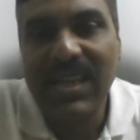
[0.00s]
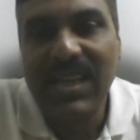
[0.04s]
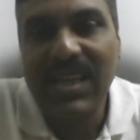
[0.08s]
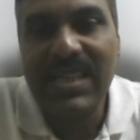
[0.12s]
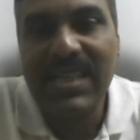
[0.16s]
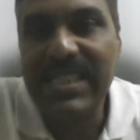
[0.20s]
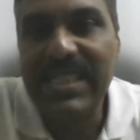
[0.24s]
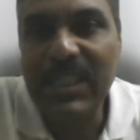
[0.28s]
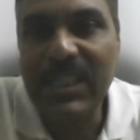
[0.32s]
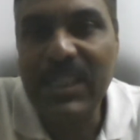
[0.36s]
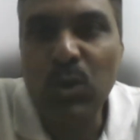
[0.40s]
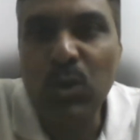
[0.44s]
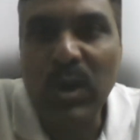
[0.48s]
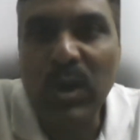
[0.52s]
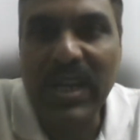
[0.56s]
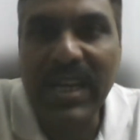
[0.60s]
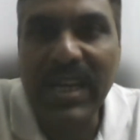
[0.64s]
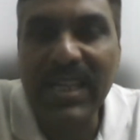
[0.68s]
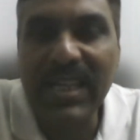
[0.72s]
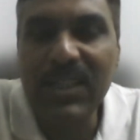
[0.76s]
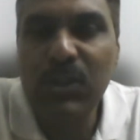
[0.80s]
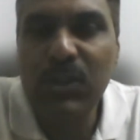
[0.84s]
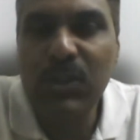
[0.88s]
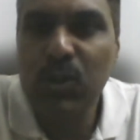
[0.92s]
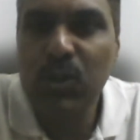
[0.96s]
I'll see you
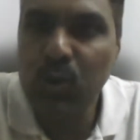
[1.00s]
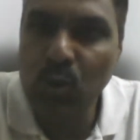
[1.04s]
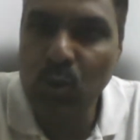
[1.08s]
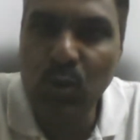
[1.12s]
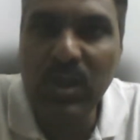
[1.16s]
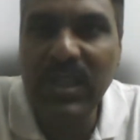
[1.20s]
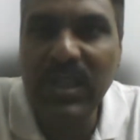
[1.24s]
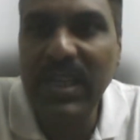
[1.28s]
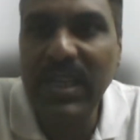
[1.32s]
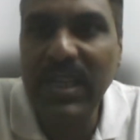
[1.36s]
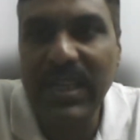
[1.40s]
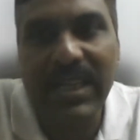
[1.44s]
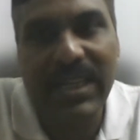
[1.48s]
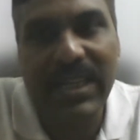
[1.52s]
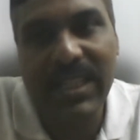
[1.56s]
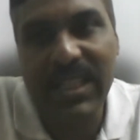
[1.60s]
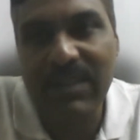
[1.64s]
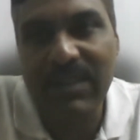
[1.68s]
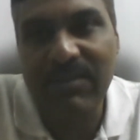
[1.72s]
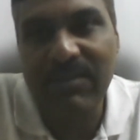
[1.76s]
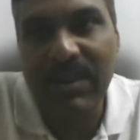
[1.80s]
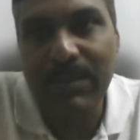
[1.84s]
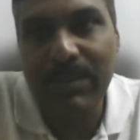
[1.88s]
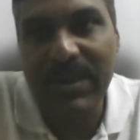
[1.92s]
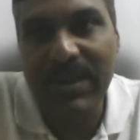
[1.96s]
again soon in
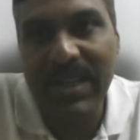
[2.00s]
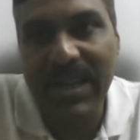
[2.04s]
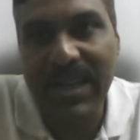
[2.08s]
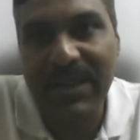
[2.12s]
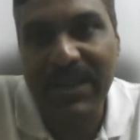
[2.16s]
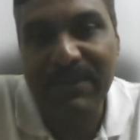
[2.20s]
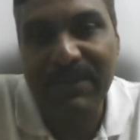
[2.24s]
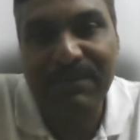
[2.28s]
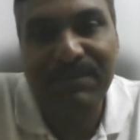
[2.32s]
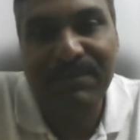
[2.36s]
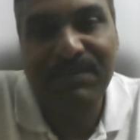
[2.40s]
another webinar.